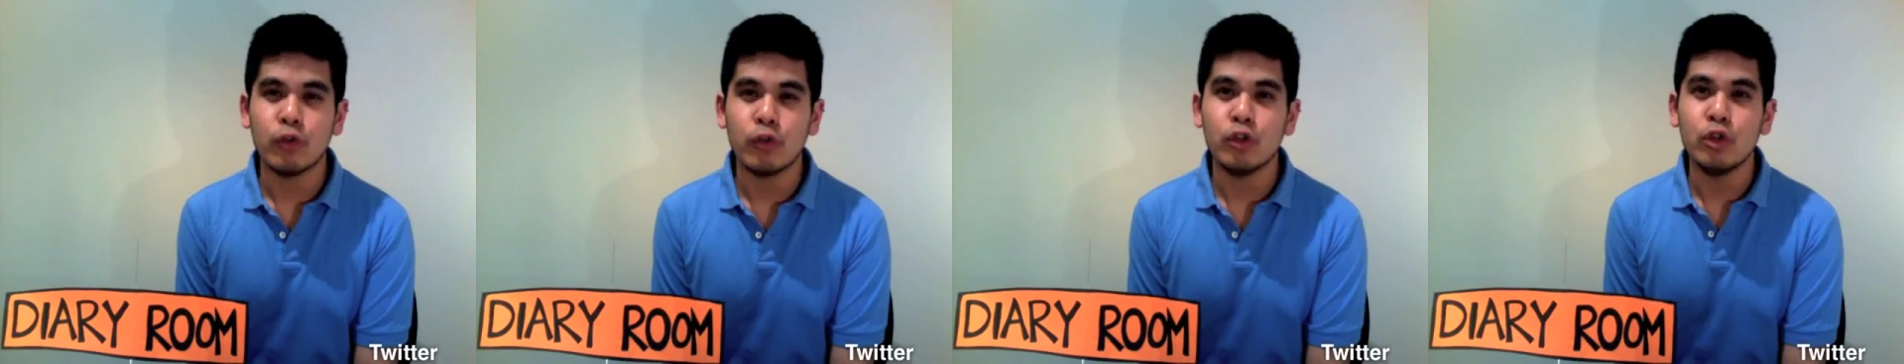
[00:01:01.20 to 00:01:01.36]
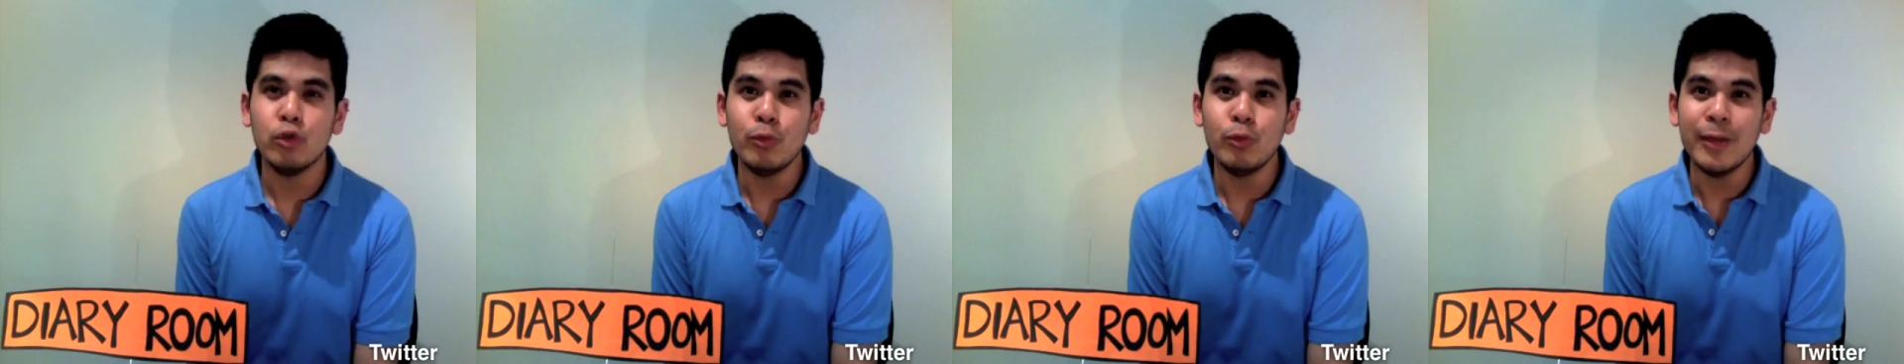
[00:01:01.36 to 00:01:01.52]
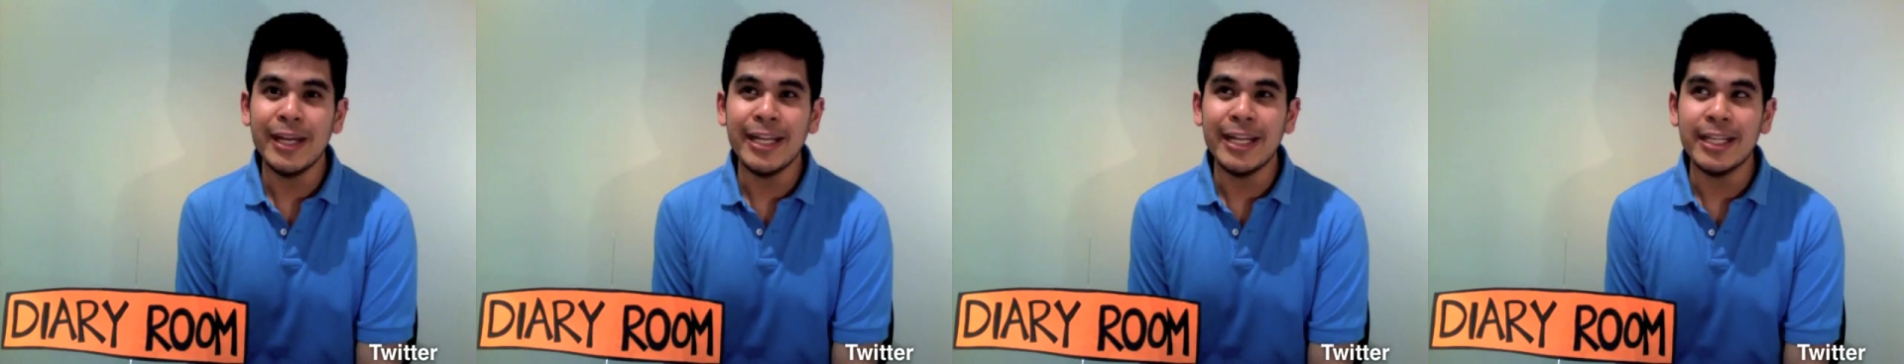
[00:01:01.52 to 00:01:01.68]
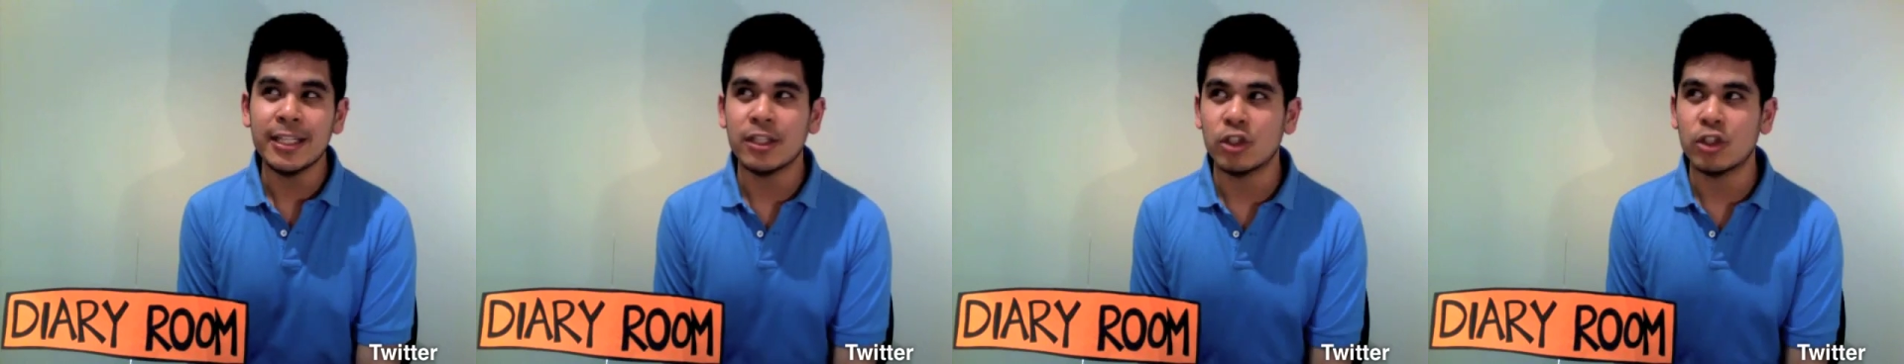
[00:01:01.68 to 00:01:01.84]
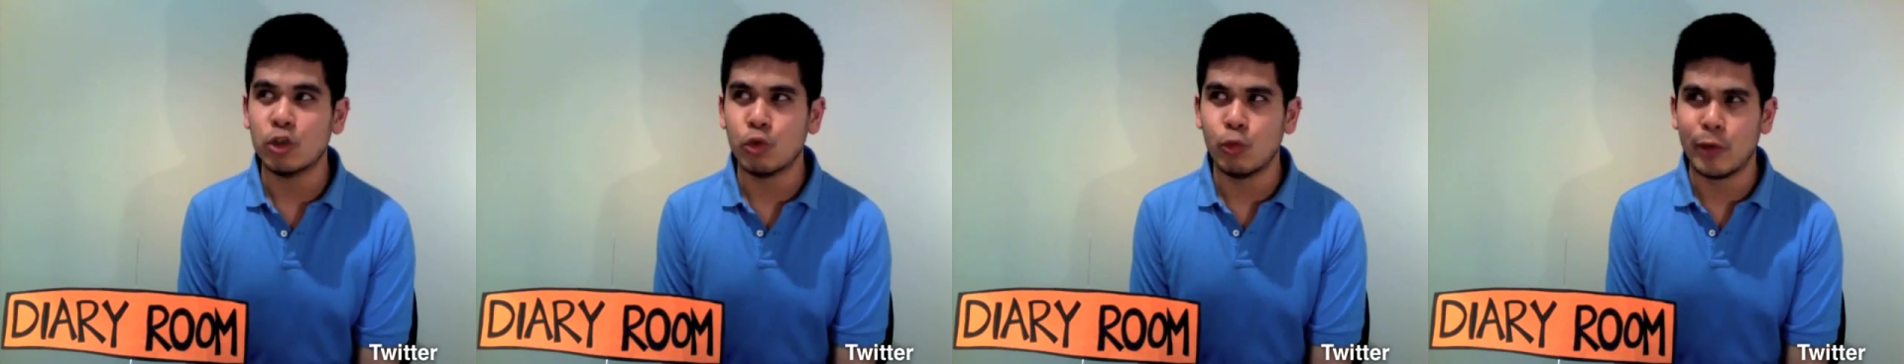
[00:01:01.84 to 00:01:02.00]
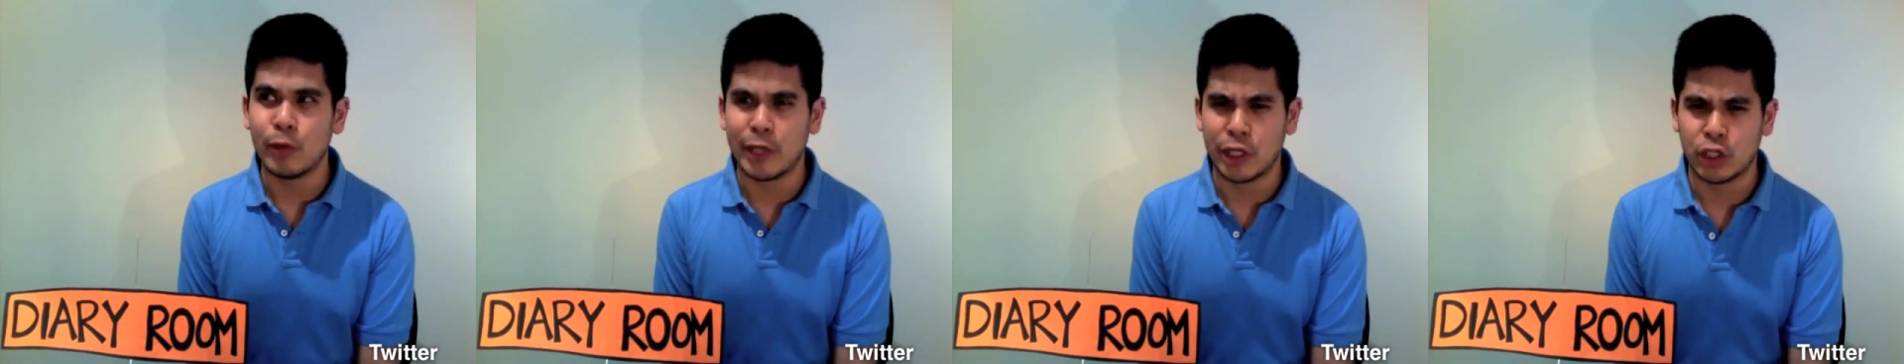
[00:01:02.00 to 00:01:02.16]
Tweet,
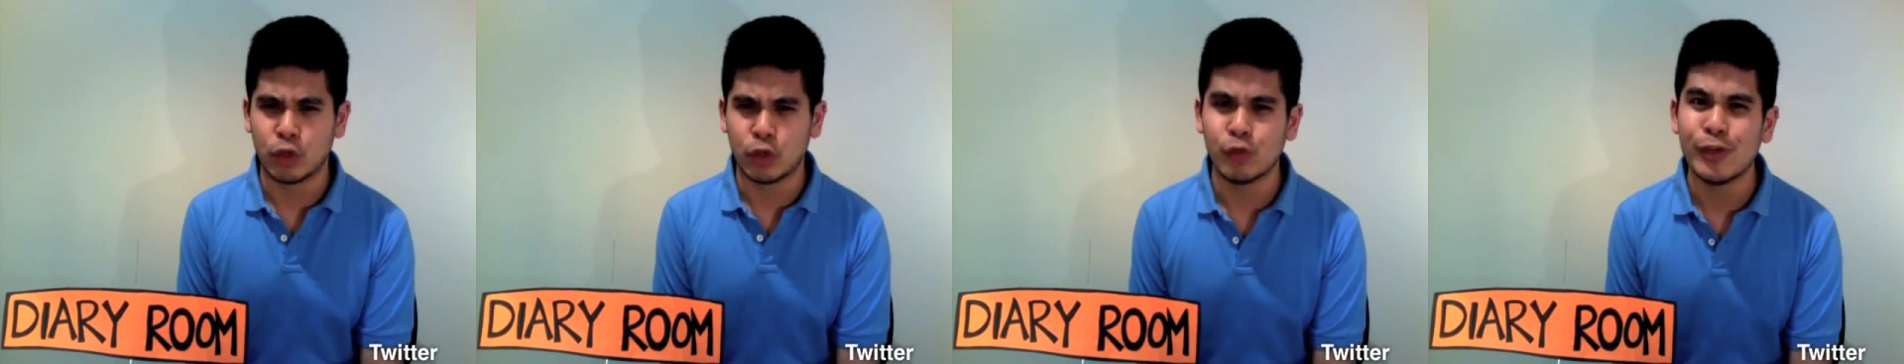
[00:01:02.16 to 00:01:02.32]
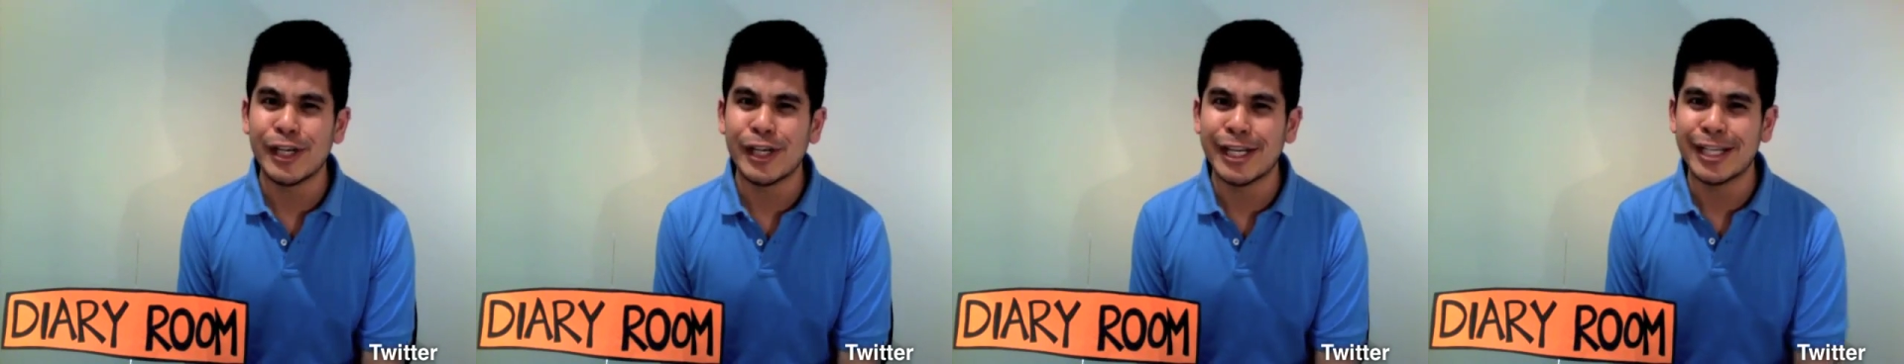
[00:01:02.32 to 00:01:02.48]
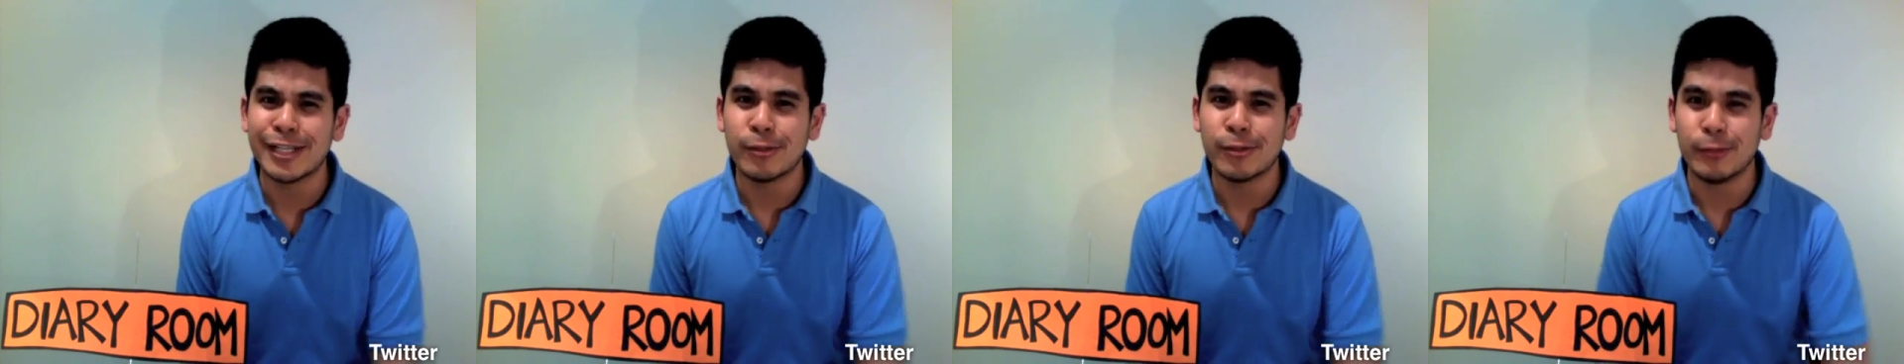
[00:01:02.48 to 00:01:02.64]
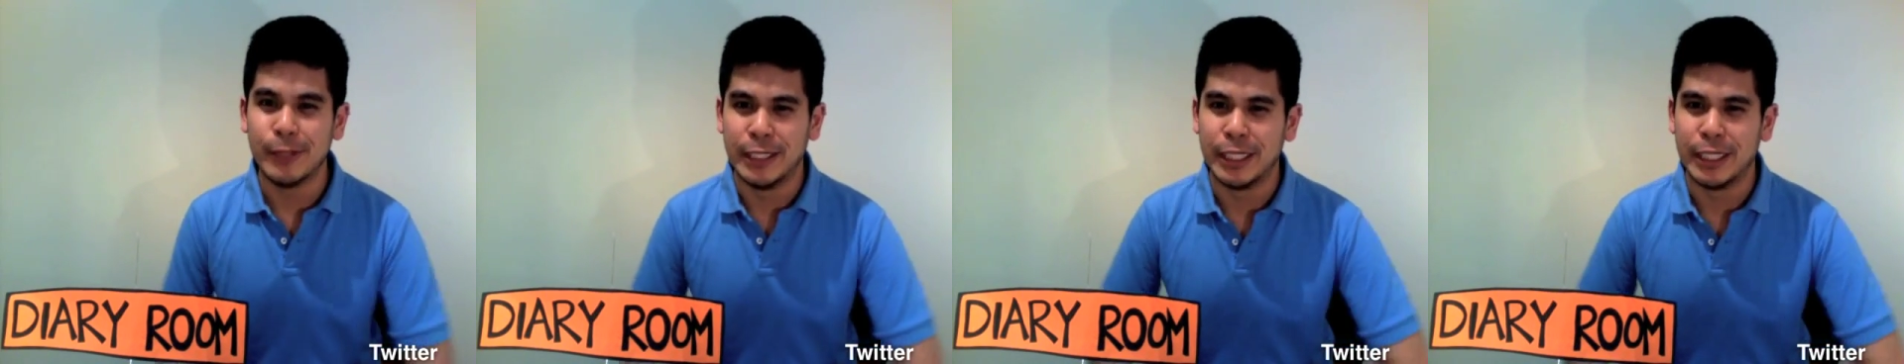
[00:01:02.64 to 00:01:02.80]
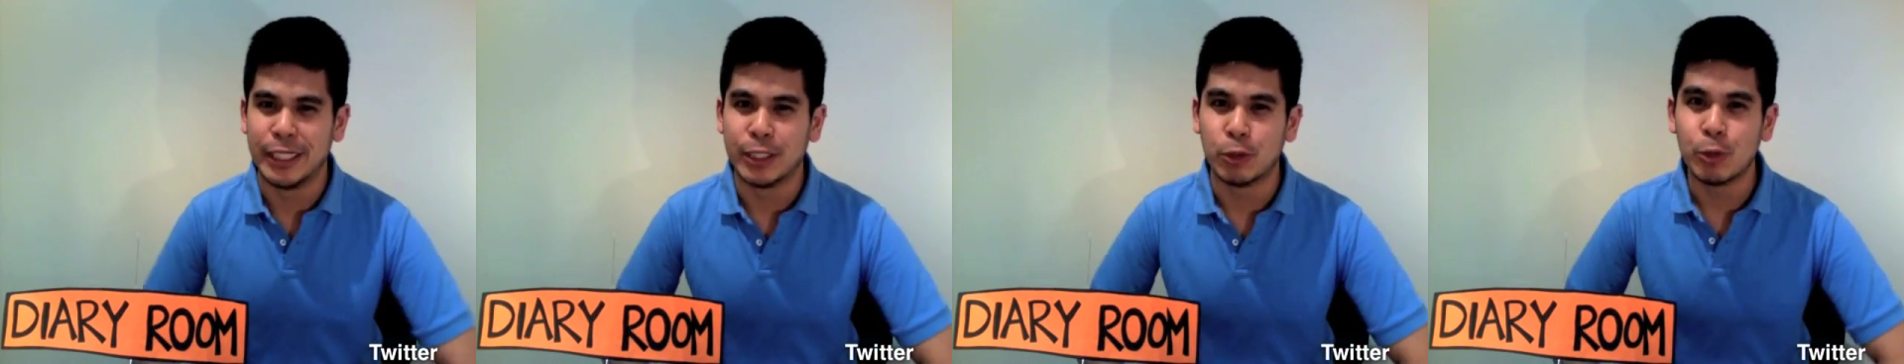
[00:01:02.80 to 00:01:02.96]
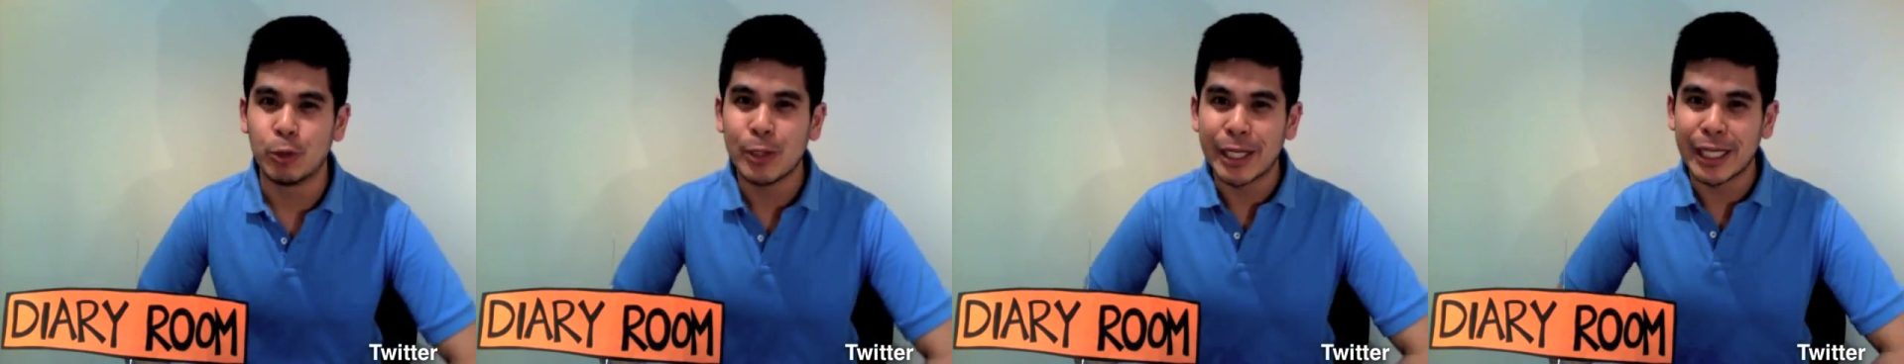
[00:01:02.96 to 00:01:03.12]
tweet, tweet,
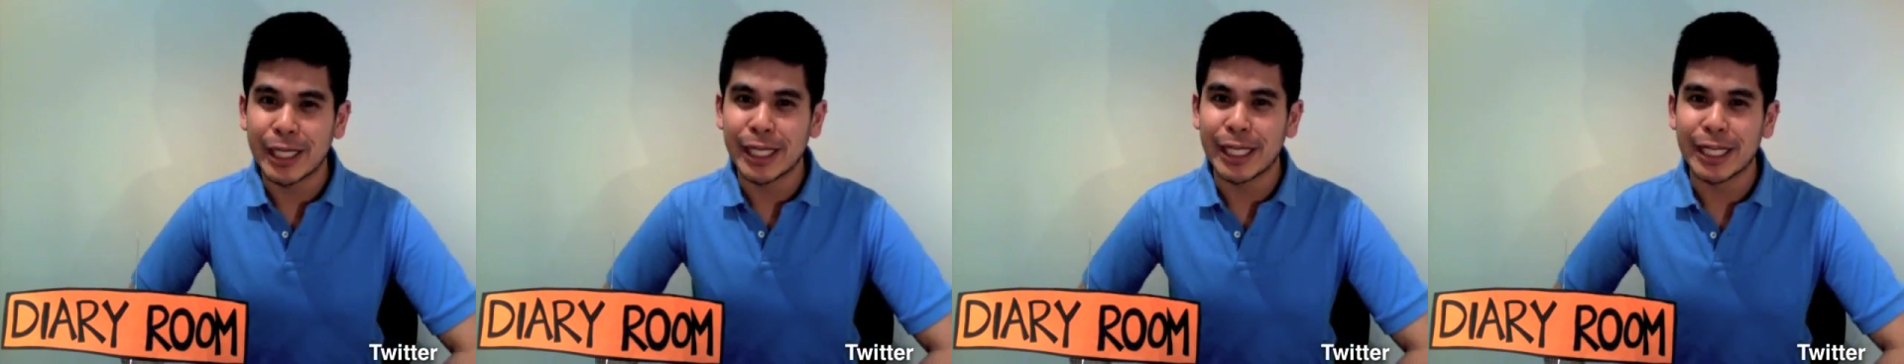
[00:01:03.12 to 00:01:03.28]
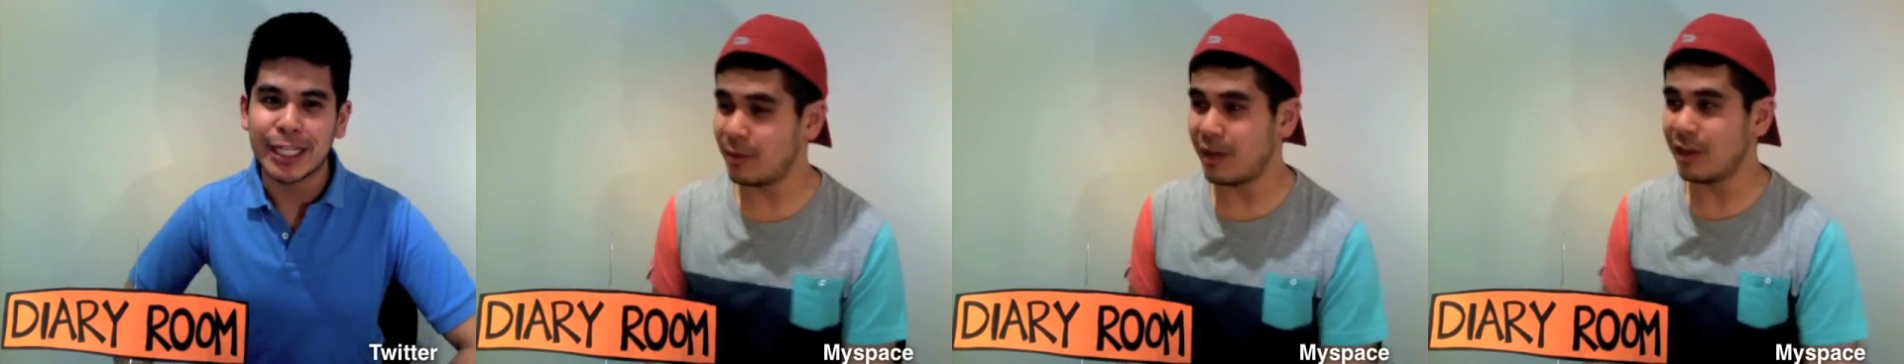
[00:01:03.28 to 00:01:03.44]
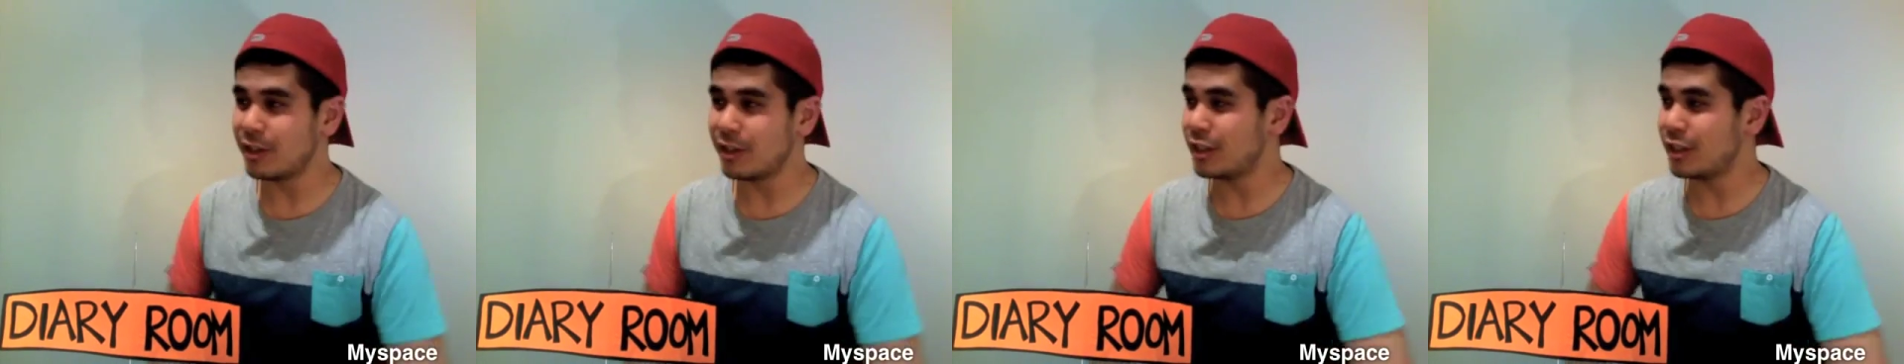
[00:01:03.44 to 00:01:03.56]
tweet, tweet.